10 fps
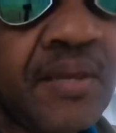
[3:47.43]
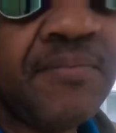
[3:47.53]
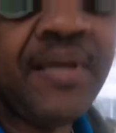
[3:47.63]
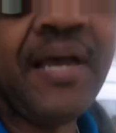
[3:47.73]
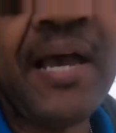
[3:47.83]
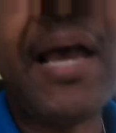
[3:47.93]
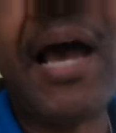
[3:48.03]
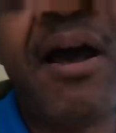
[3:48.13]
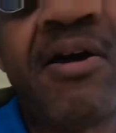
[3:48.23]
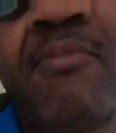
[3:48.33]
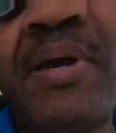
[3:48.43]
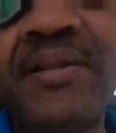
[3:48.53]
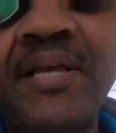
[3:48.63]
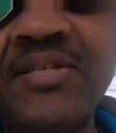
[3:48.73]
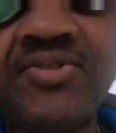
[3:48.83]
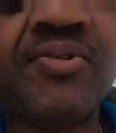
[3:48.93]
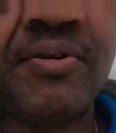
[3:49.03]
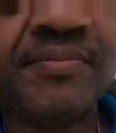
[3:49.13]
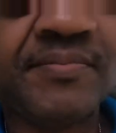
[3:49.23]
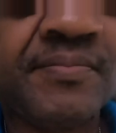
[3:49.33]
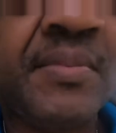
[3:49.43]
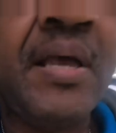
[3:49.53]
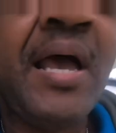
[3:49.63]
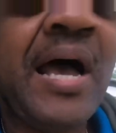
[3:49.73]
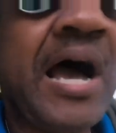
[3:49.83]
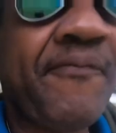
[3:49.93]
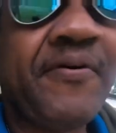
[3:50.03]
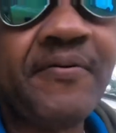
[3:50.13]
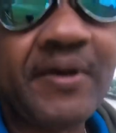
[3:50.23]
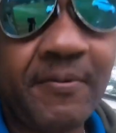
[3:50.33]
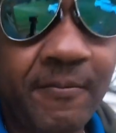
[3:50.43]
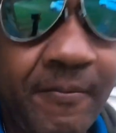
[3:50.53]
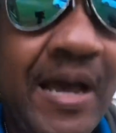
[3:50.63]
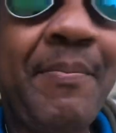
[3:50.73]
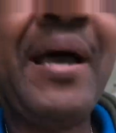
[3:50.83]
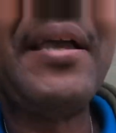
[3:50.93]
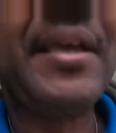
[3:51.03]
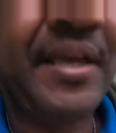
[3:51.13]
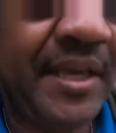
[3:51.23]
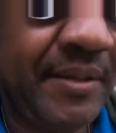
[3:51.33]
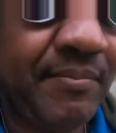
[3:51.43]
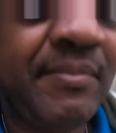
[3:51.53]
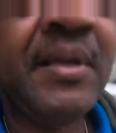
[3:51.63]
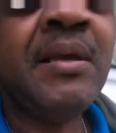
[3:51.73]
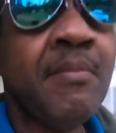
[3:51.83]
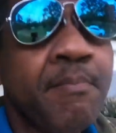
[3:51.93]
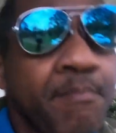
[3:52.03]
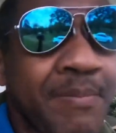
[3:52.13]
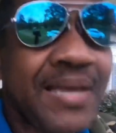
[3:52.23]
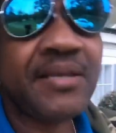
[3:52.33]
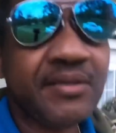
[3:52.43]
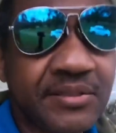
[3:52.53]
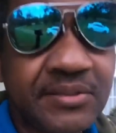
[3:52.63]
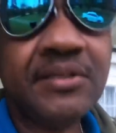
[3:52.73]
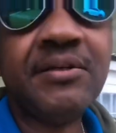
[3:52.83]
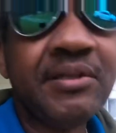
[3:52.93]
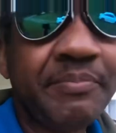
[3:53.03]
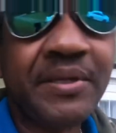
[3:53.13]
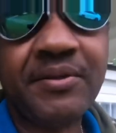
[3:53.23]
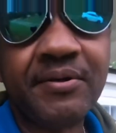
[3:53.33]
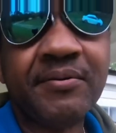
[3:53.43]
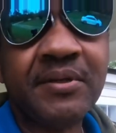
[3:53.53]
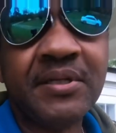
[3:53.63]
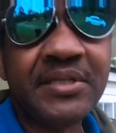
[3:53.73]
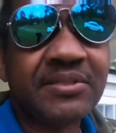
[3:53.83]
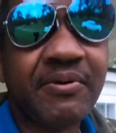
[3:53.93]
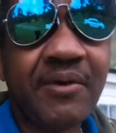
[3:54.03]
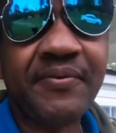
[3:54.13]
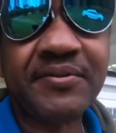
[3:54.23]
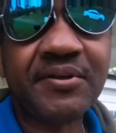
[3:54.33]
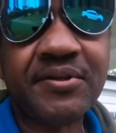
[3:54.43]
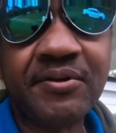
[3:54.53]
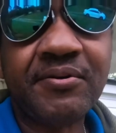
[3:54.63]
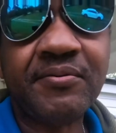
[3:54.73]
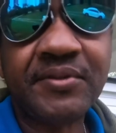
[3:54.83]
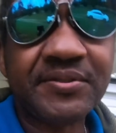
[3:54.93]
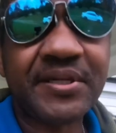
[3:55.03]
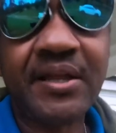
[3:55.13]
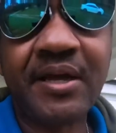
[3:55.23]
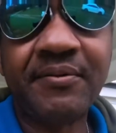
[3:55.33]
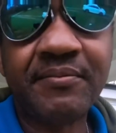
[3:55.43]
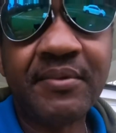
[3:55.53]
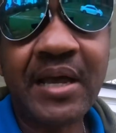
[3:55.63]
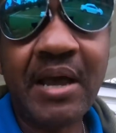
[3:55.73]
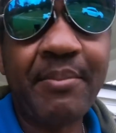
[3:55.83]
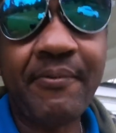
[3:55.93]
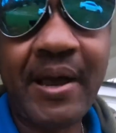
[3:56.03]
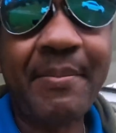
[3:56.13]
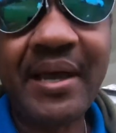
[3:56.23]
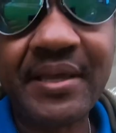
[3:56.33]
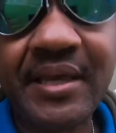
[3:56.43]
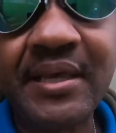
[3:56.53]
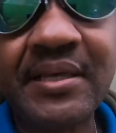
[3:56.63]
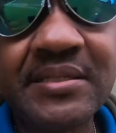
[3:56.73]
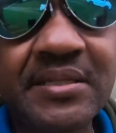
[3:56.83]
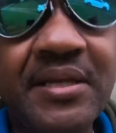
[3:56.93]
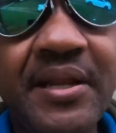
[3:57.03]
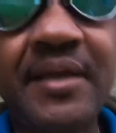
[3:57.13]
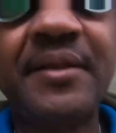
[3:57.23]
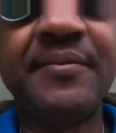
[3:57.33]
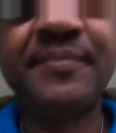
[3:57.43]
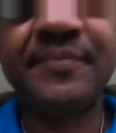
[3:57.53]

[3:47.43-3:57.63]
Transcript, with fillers: Now I'm gonna make that short. I feel come right back again, make you know video. This rapper so cool, this out. I'll be right back again. See you later.